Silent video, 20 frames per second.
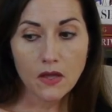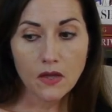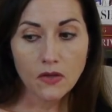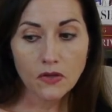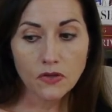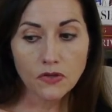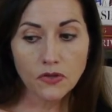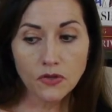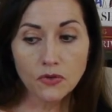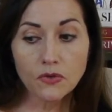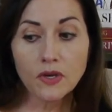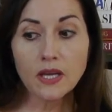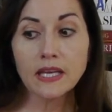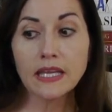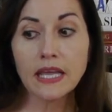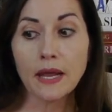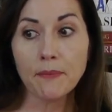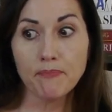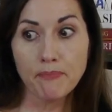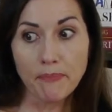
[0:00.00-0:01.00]
you can
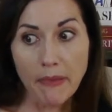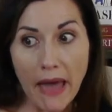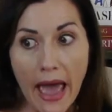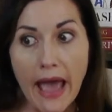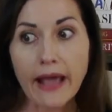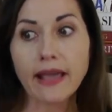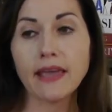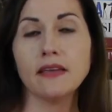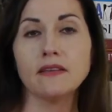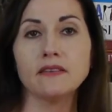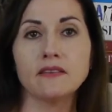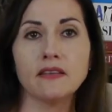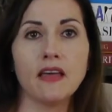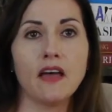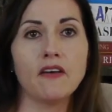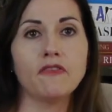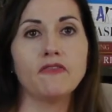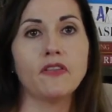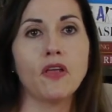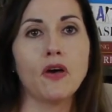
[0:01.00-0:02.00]
get back into
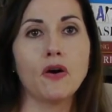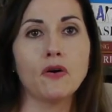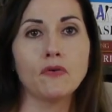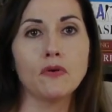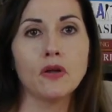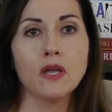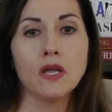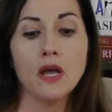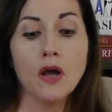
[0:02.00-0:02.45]
that flow.